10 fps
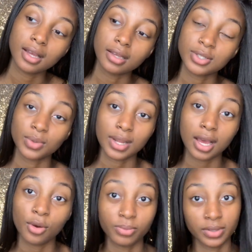So
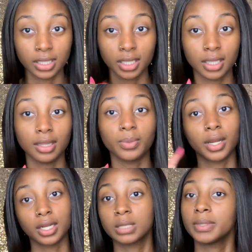not hopefully, we're
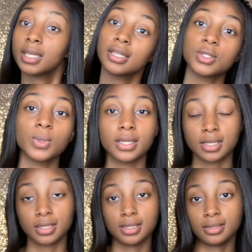gonna speak it into
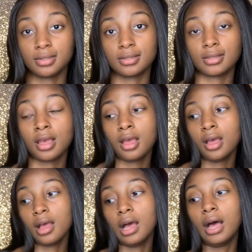existence.
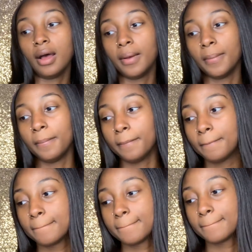Um,
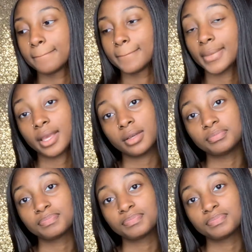yeah,